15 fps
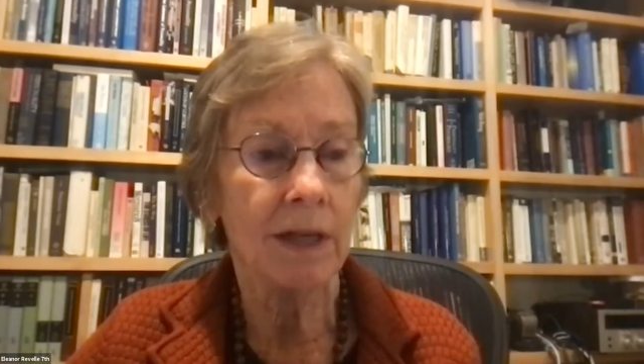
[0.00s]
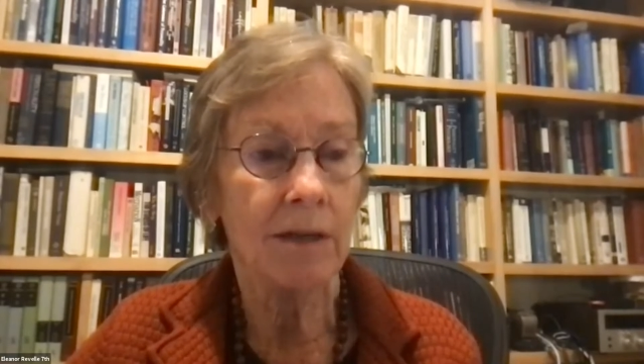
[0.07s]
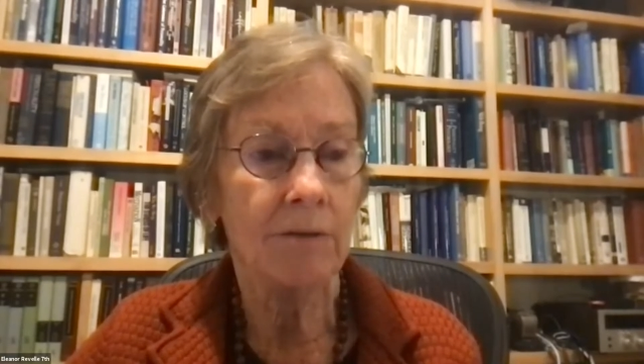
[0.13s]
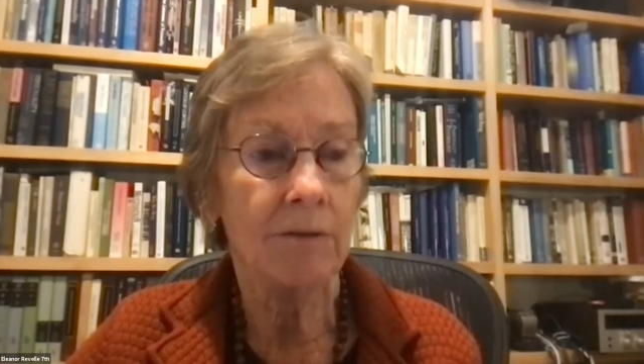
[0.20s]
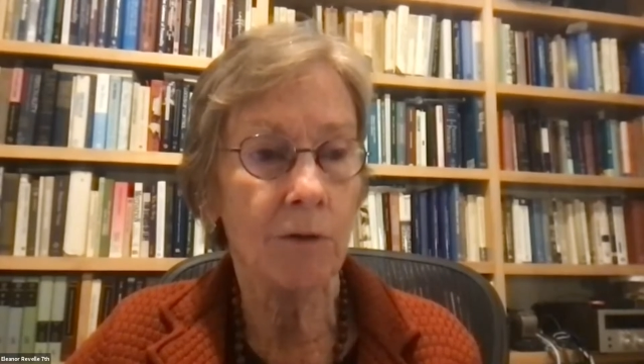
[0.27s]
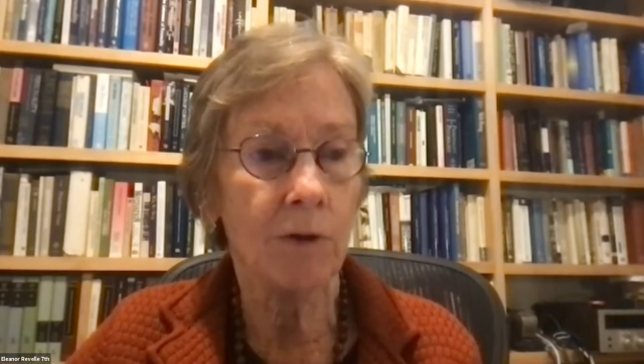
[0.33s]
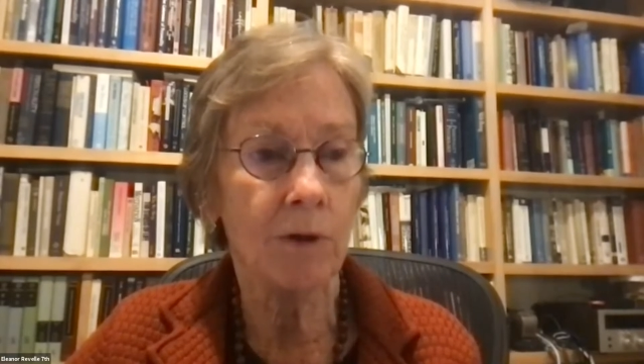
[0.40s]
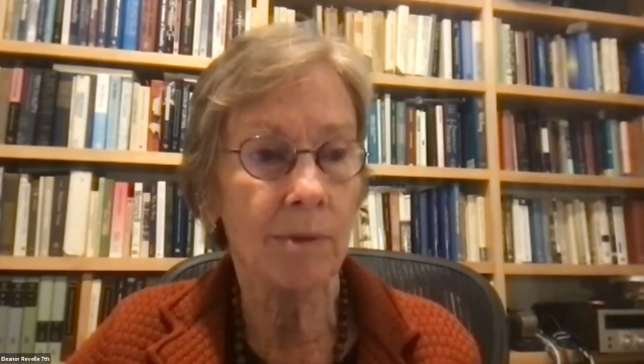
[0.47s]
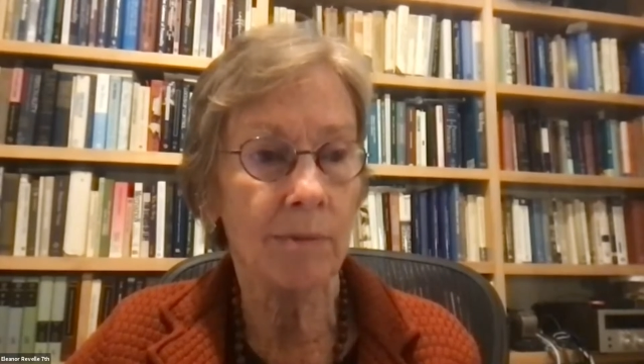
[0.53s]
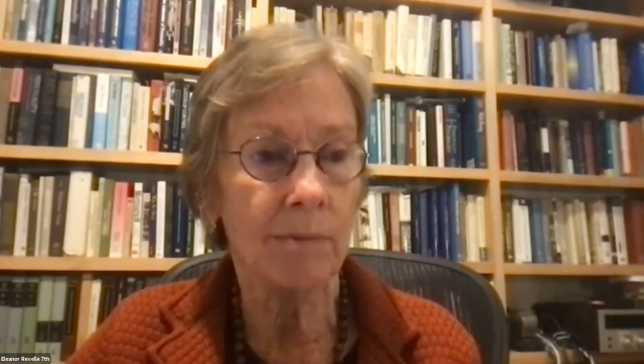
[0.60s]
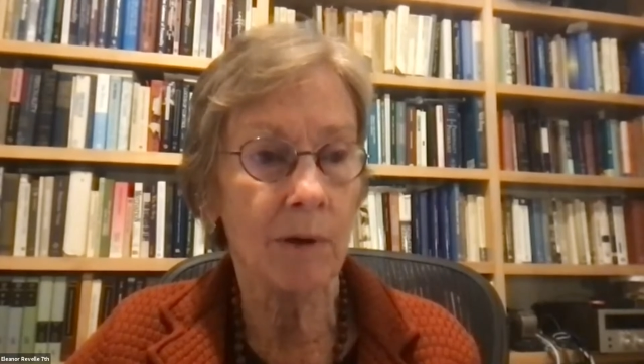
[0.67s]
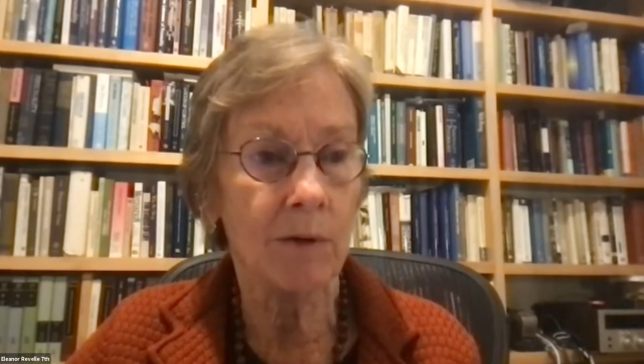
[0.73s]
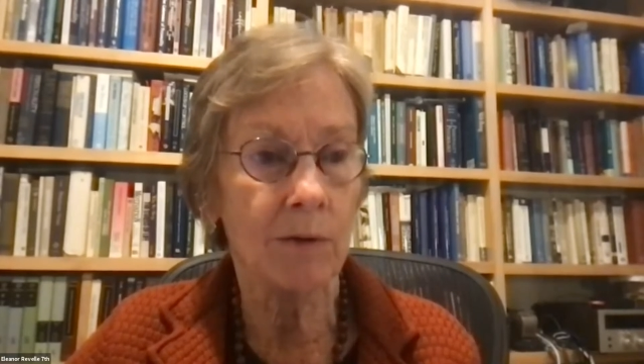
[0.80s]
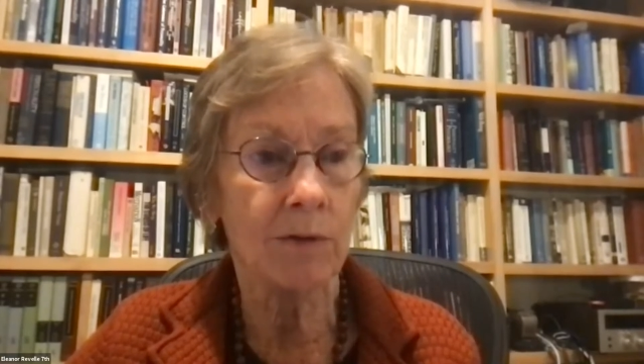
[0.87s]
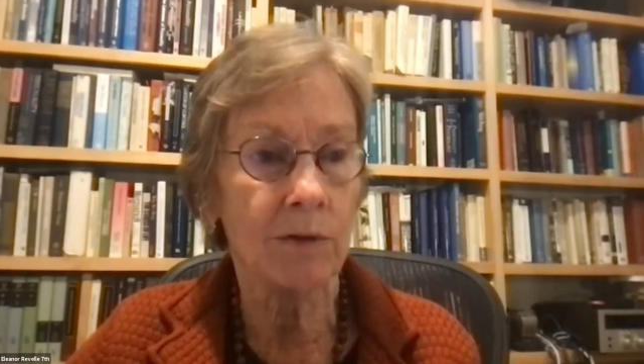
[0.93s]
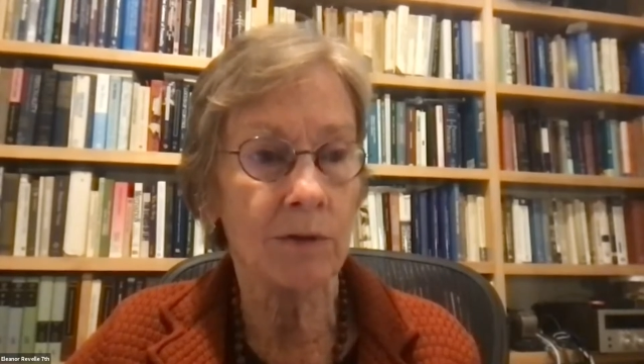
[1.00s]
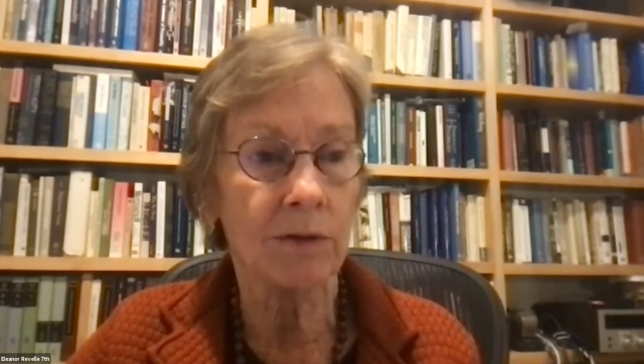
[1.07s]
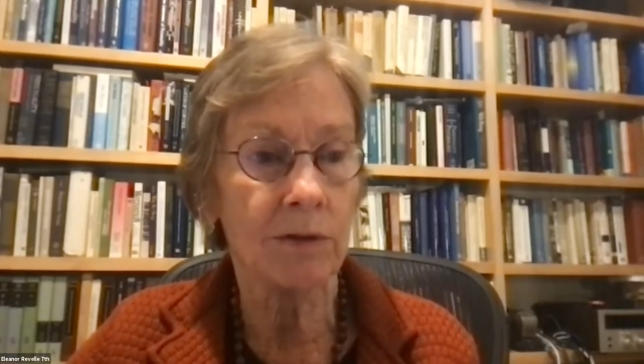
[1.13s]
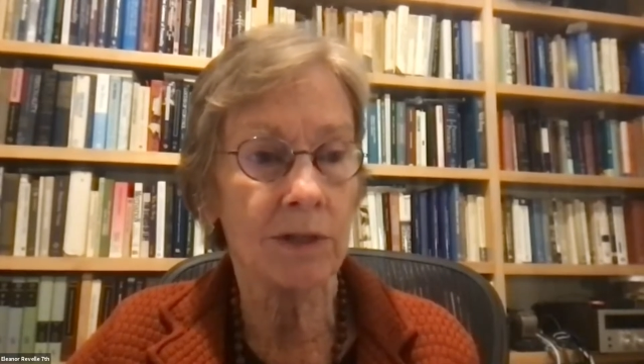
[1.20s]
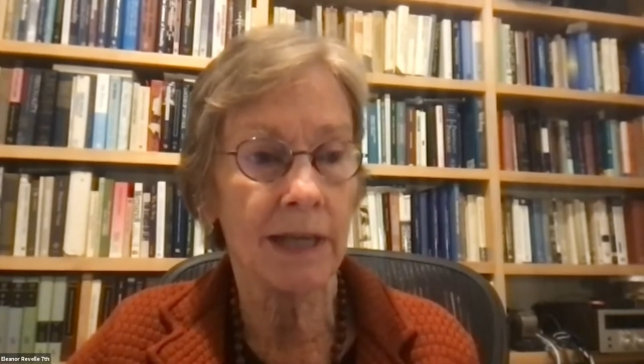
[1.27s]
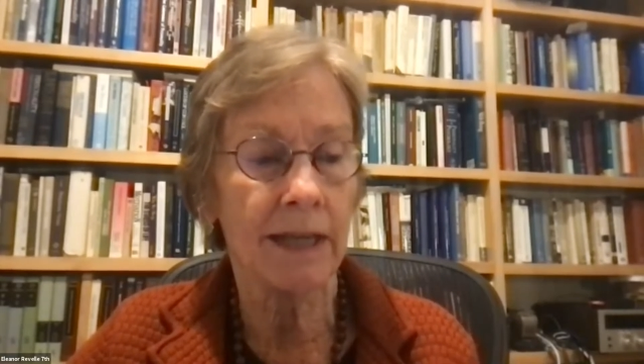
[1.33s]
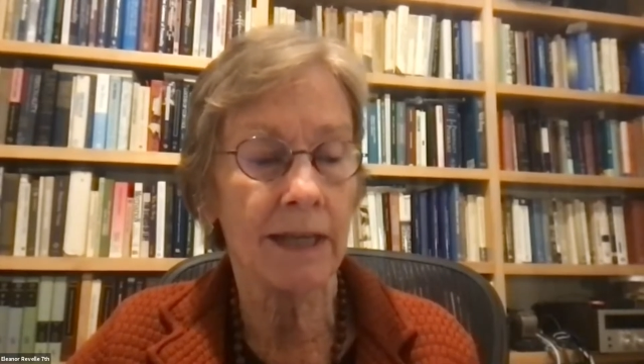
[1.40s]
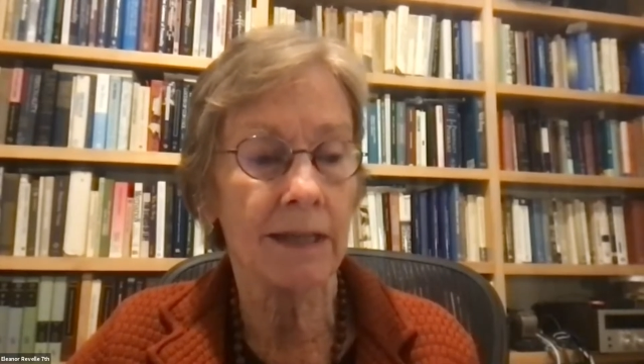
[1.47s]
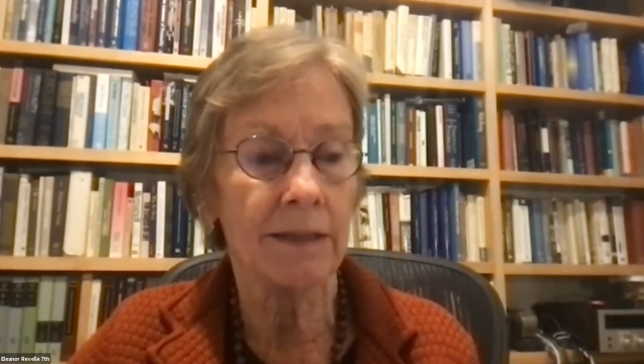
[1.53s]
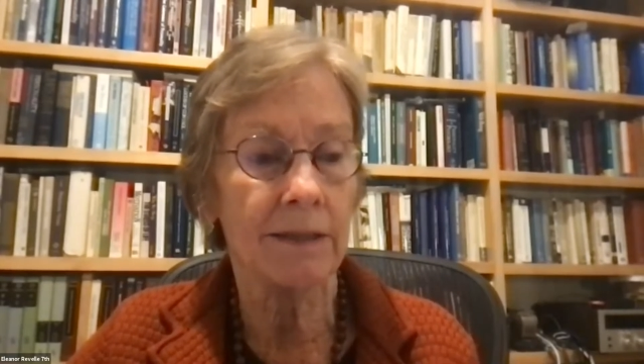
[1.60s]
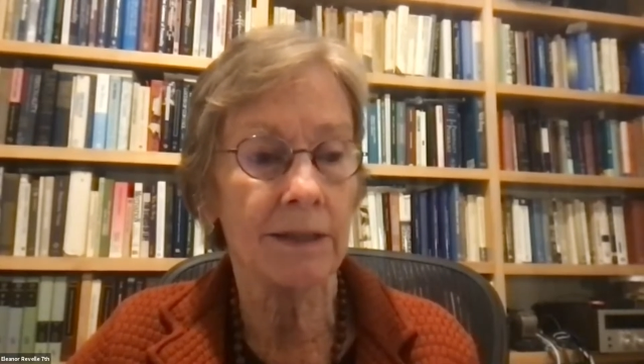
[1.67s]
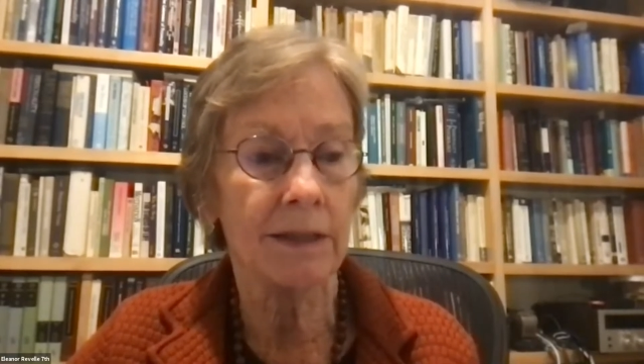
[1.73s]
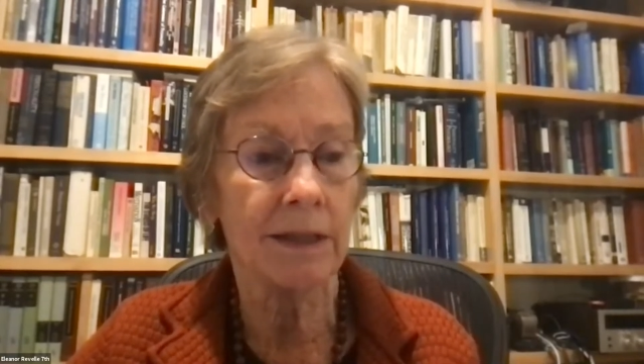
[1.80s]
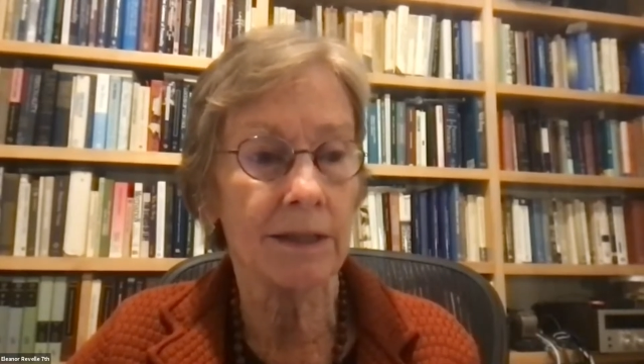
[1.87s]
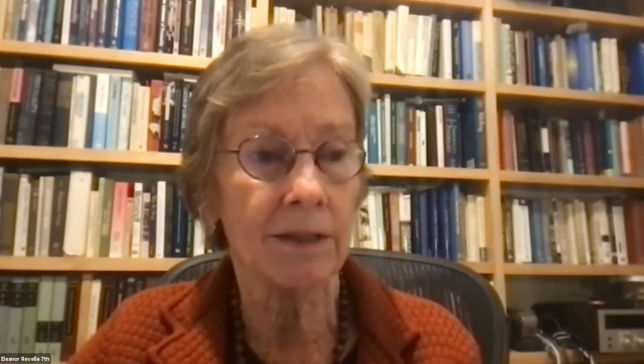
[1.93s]
4 proposals,
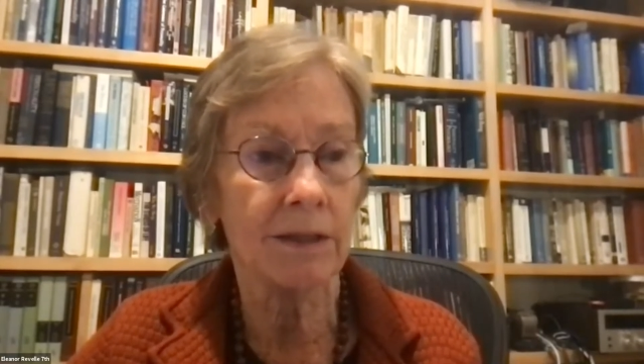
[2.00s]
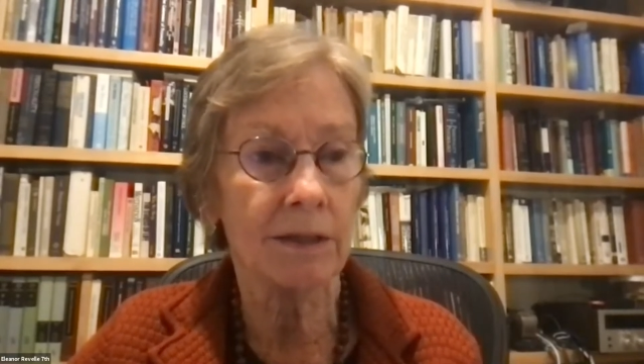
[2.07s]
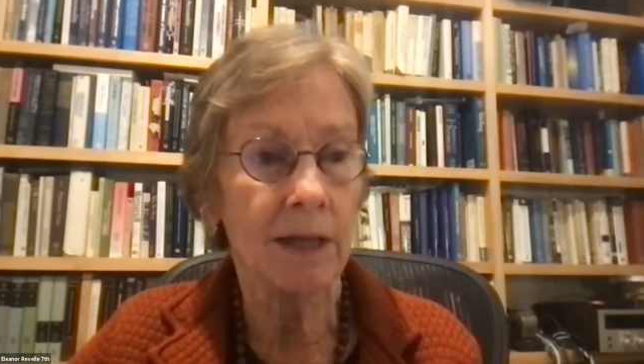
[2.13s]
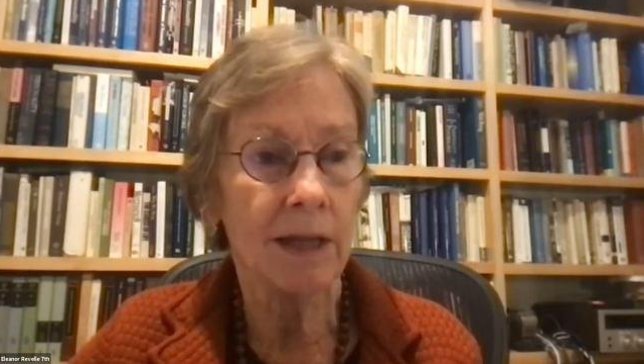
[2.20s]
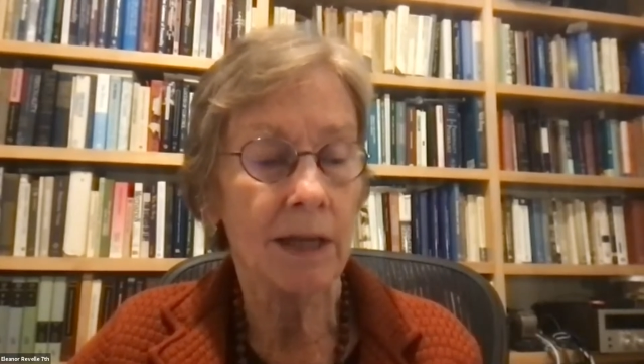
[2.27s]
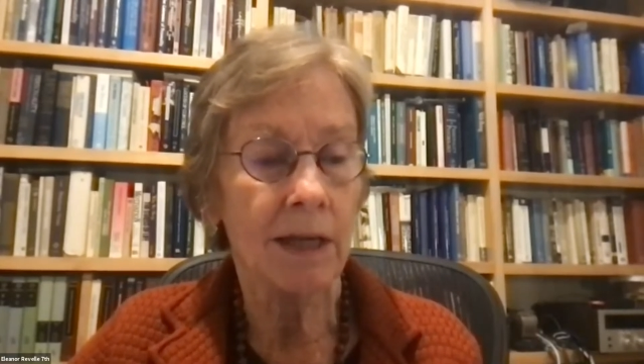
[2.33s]
and it's